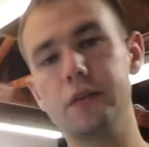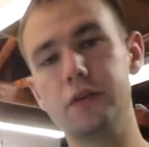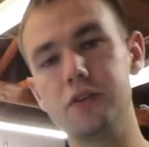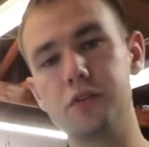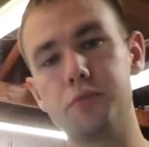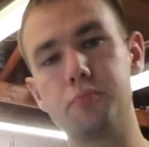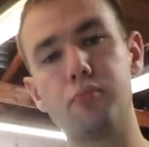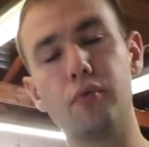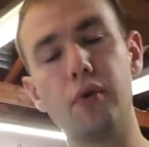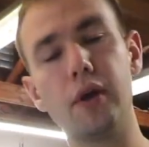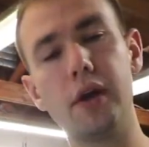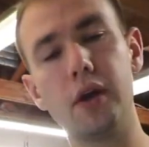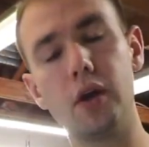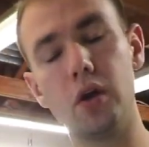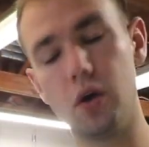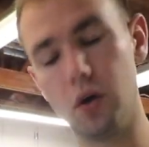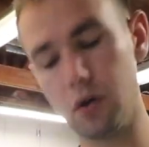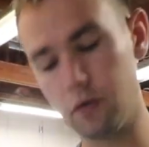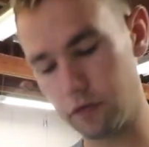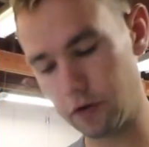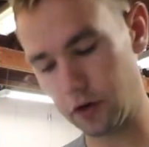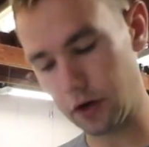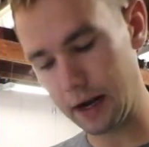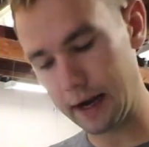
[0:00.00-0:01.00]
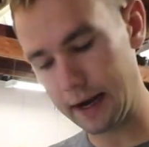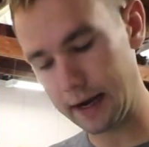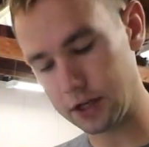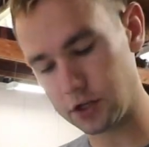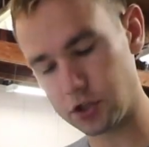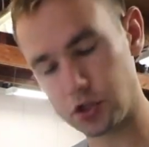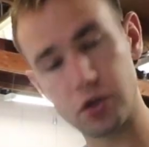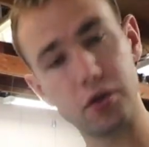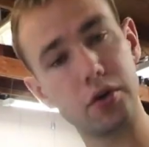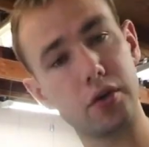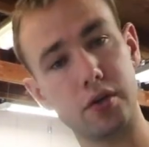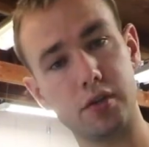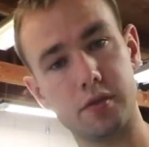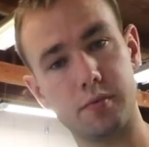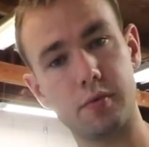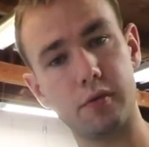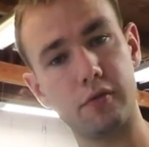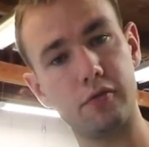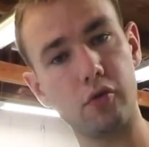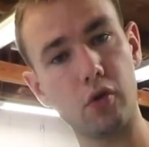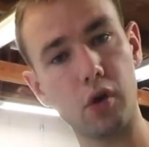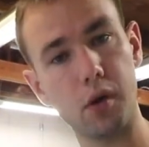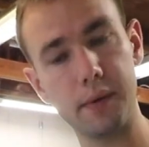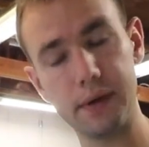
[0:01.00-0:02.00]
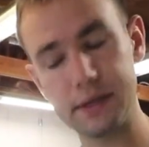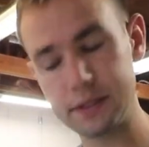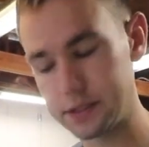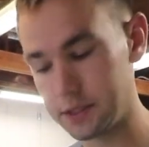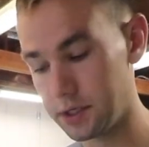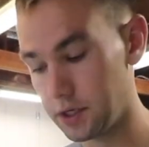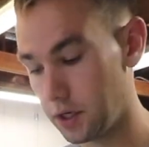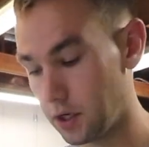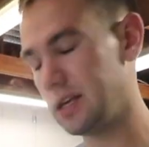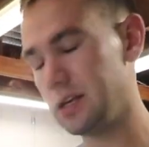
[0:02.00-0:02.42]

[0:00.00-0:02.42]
there's Brett over at Joker's Performance.